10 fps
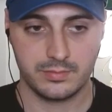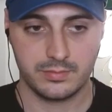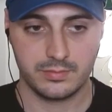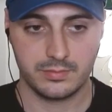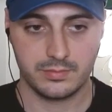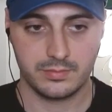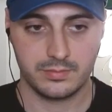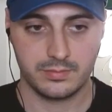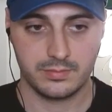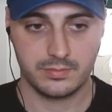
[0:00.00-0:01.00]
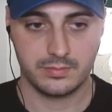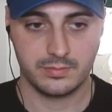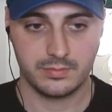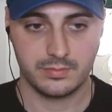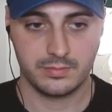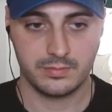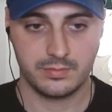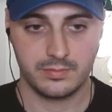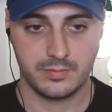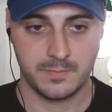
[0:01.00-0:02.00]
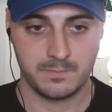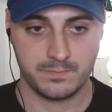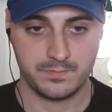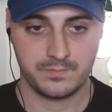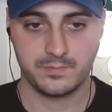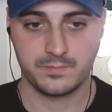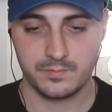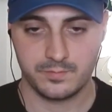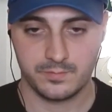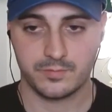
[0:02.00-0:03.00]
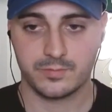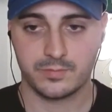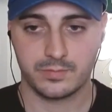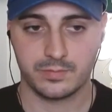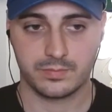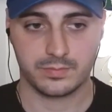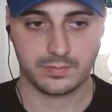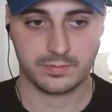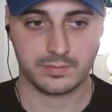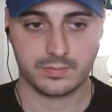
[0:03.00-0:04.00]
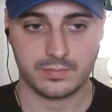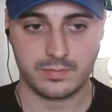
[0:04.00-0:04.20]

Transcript: [no speech]